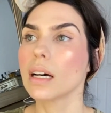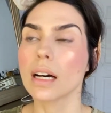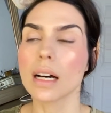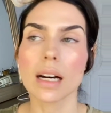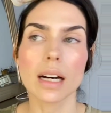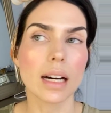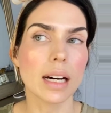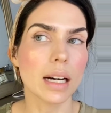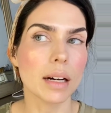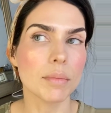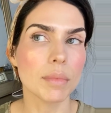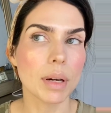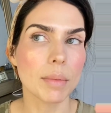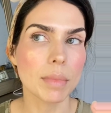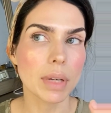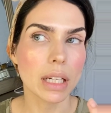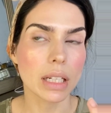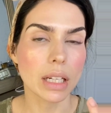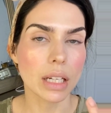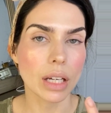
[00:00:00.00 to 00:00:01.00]
I'm
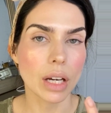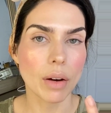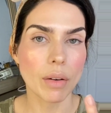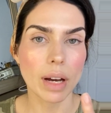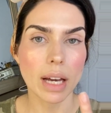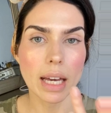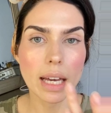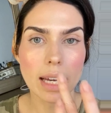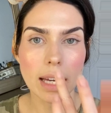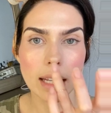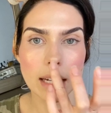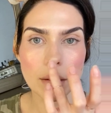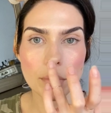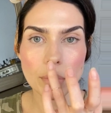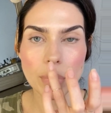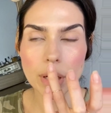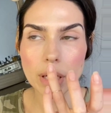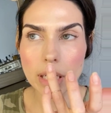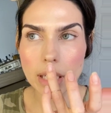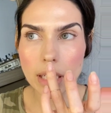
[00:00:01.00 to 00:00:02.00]
gonna go ahead and
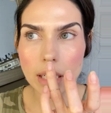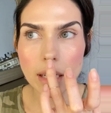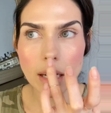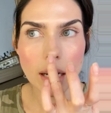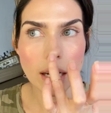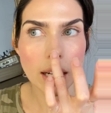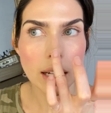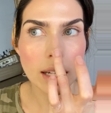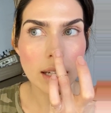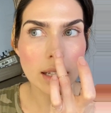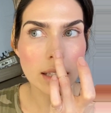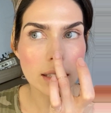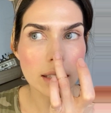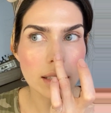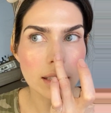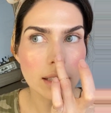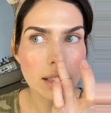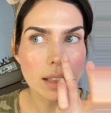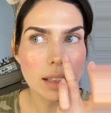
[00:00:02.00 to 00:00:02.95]
put it on